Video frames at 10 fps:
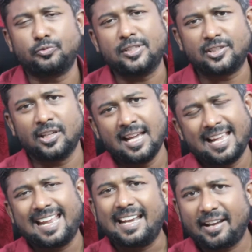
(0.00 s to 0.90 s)
which
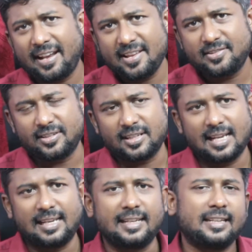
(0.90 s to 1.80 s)
enraged
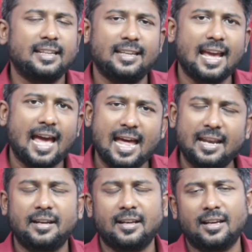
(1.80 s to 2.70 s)
LTT
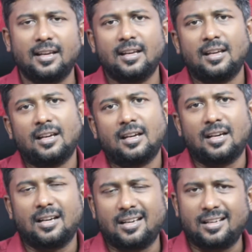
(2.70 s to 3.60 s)
and
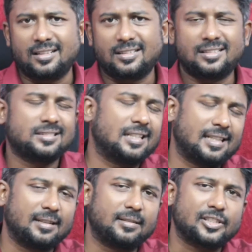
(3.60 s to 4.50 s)

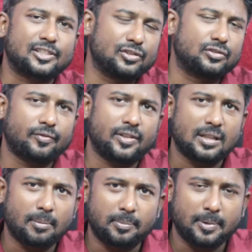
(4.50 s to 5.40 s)
certain sections of the
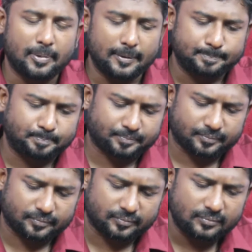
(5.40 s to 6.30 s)
Tamil people.
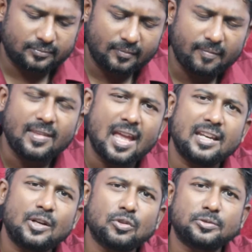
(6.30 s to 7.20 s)

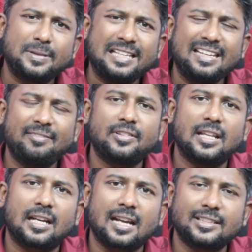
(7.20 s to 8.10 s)
And it was believed
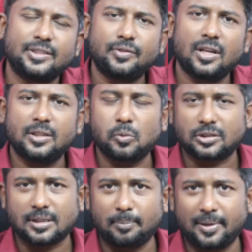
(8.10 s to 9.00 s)
that Rajiv Gandhi
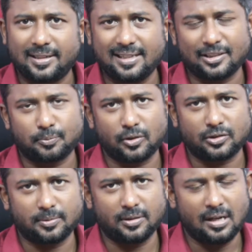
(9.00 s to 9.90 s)
was completely
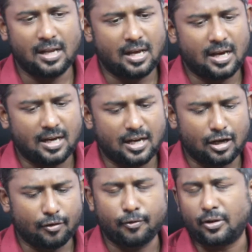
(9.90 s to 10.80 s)
responsible
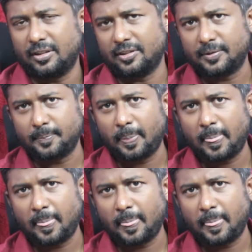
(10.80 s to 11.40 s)
for this.